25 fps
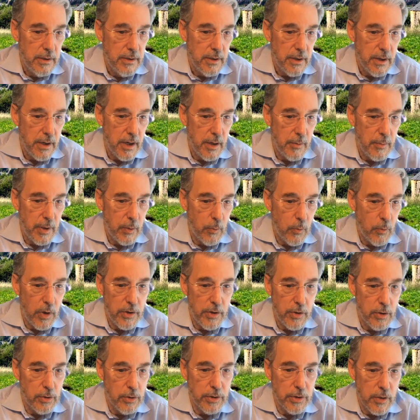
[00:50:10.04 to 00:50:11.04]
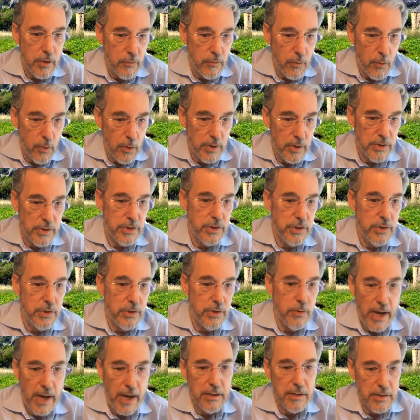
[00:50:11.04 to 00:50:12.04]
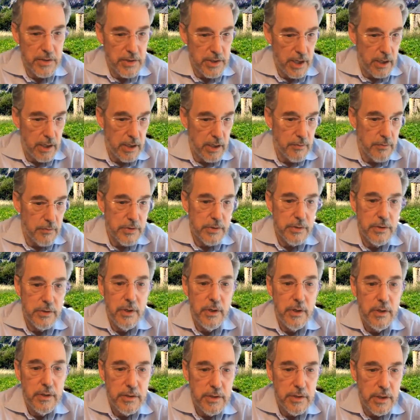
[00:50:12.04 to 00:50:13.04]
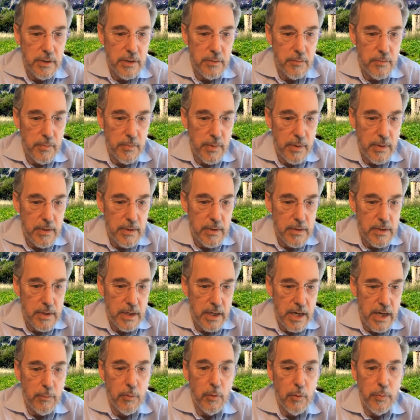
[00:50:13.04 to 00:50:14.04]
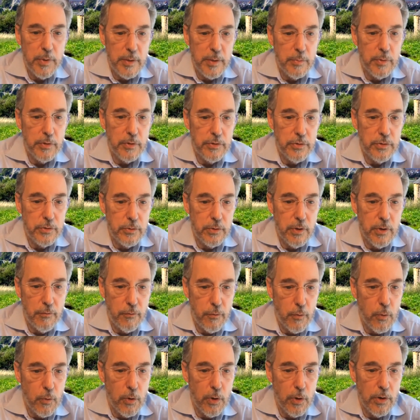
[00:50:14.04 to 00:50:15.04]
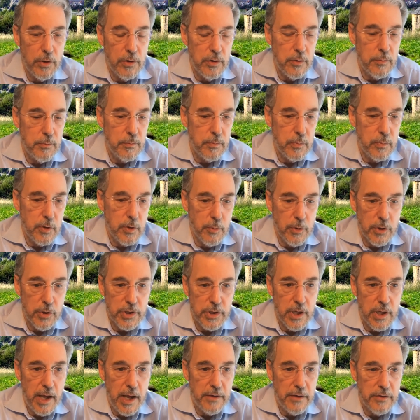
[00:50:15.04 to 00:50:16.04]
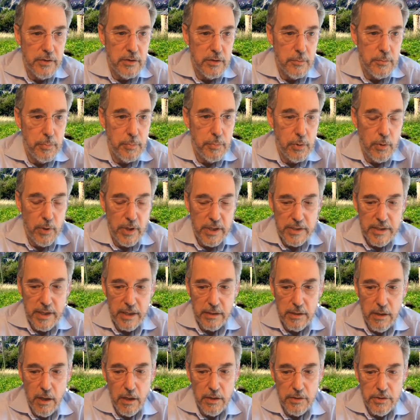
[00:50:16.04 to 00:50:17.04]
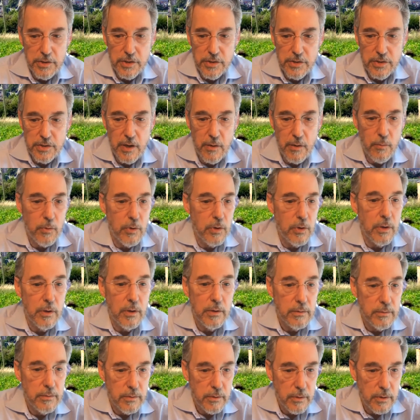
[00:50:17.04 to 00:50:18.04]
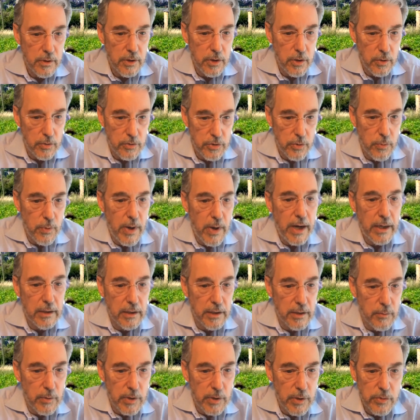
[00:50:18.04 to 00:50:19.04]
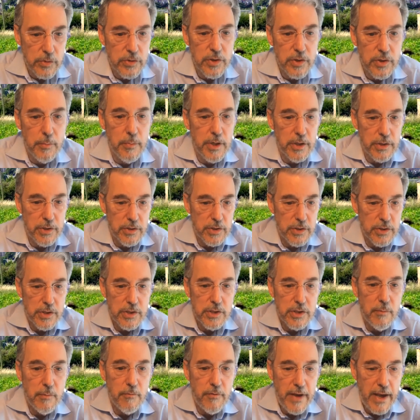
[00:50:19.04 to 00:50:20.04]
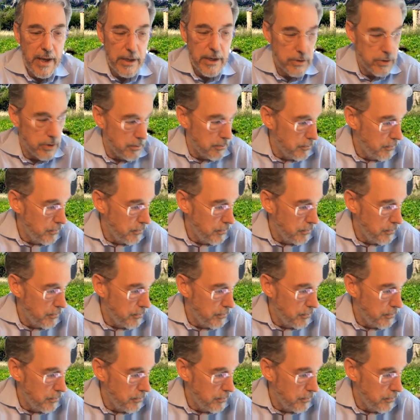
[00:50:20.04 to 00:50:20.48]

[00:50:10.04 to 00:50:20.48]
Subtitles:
And what you're looking for is direct incentives to enable people to afford to commercialize and deploy technologies that will, directly reduce emissions in some fashion.